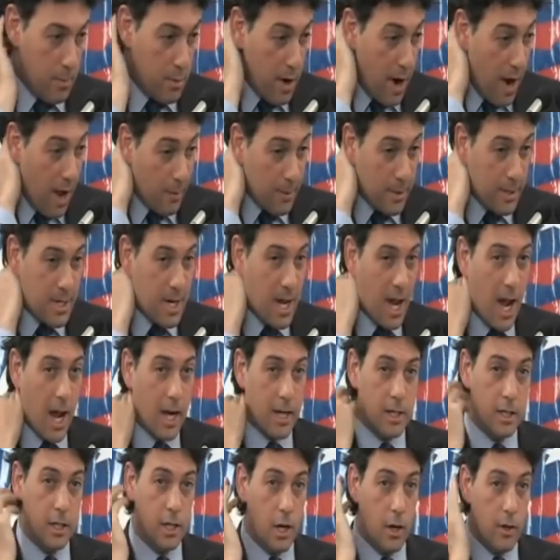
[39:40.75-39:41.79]
Probably
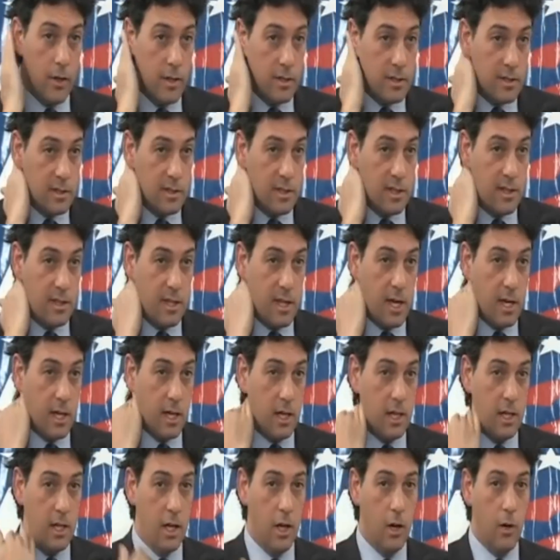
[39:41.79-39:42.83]
not. You know, this is the
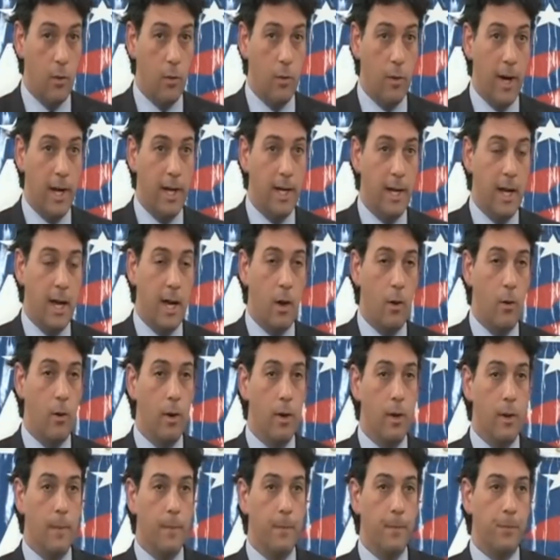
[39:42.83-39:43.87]
thing. You know, right now,
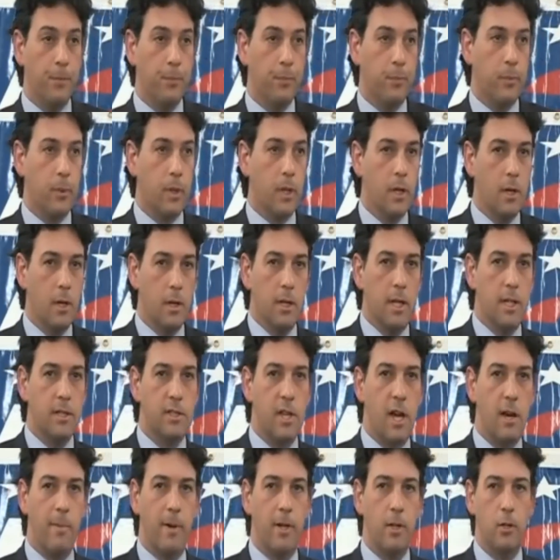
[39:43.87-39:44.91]
let's
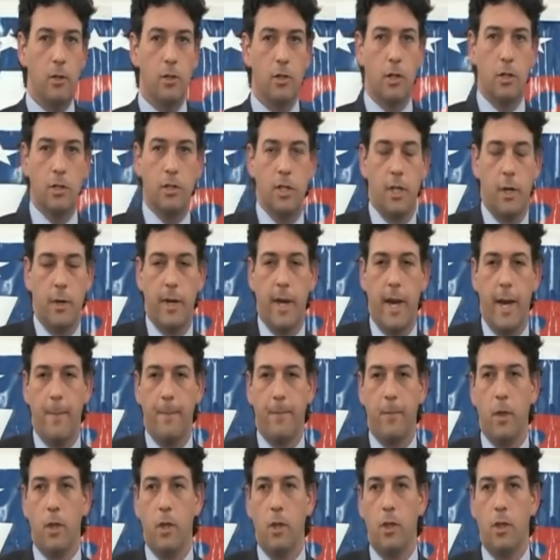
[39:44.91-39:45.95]
talk about New Jersey, okay?
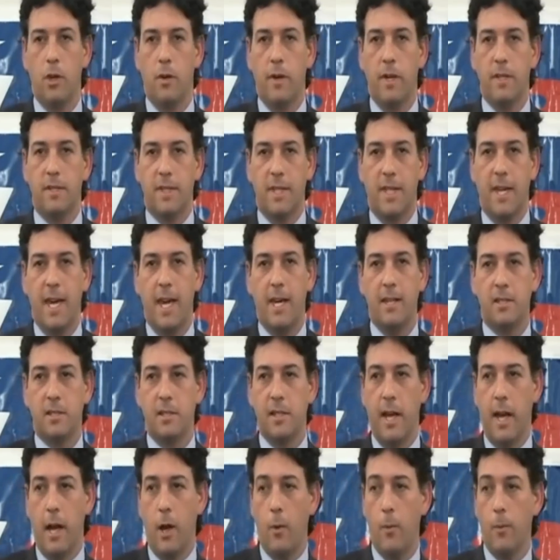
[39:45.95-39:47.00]
There is a case
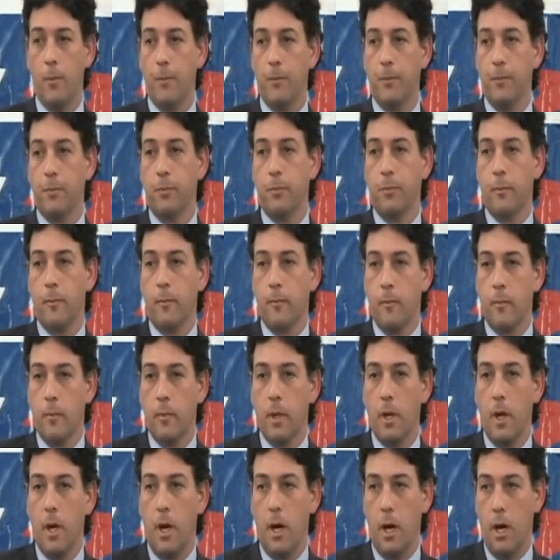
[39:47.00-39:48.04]
now
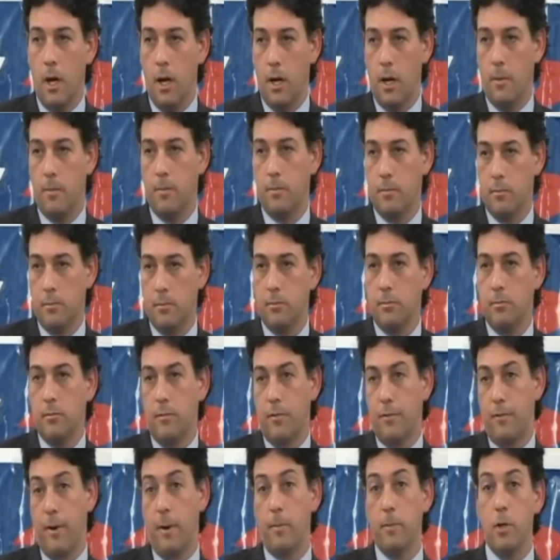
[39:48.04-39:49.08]
uh,
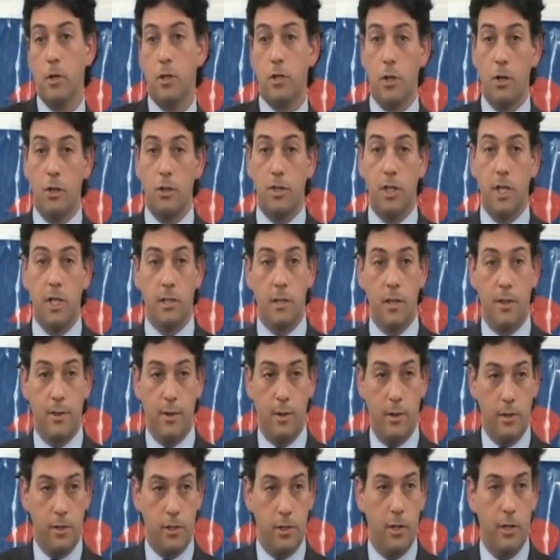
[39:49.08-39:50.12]
from New Jersey in the
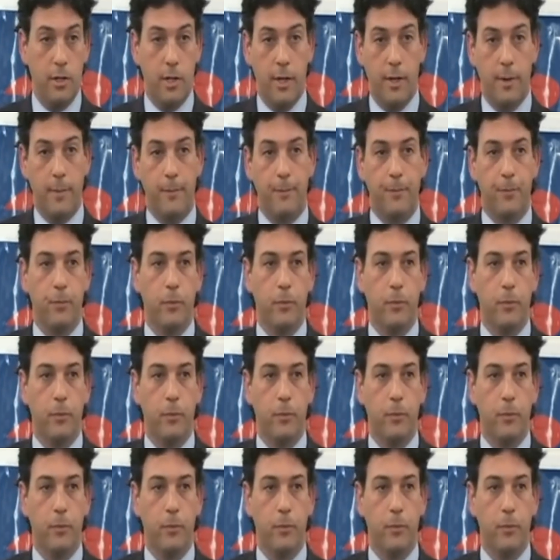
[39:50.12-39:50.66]
Third Circuit,